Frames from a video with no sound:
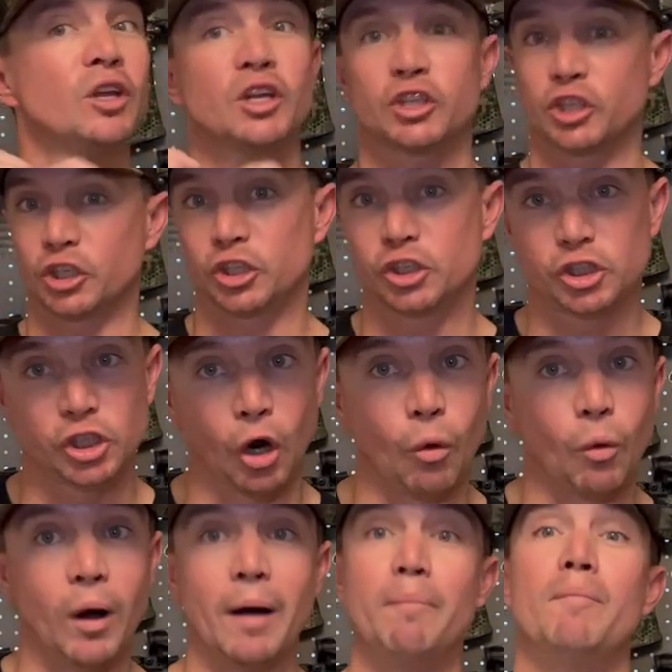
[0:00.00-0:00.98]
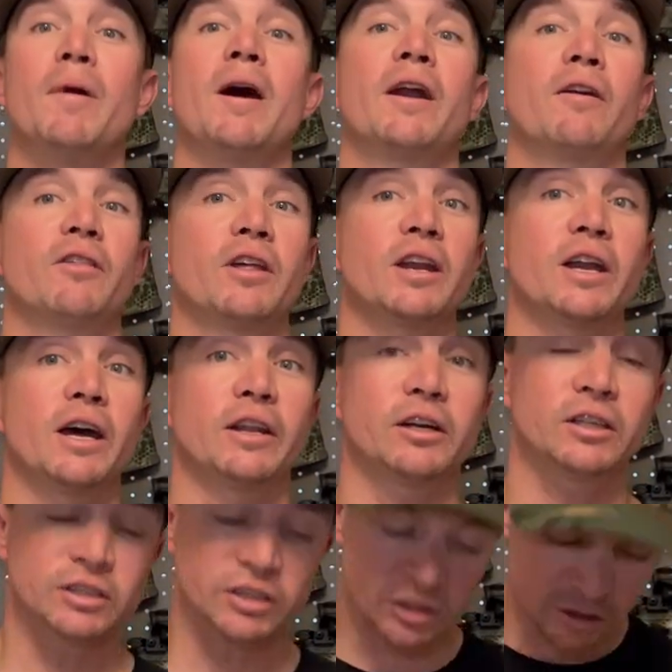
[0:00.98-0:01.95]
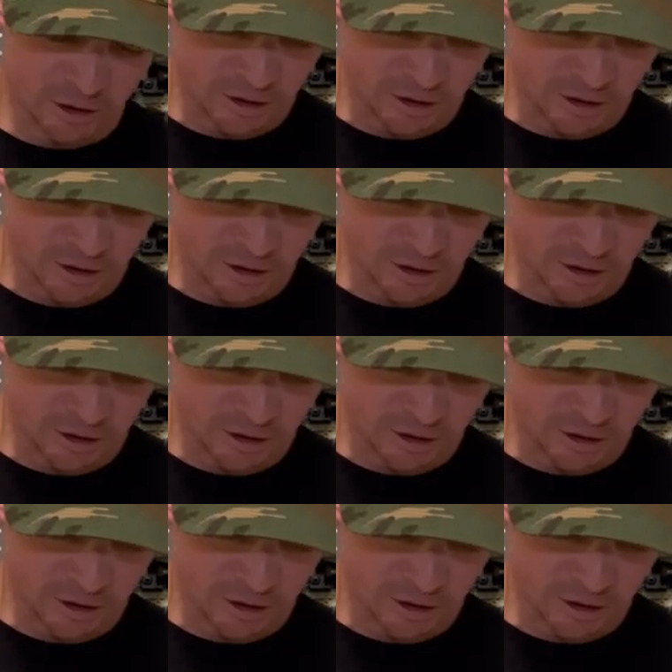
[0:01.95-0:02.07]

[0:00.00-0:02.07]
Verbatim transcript: just show up better than others.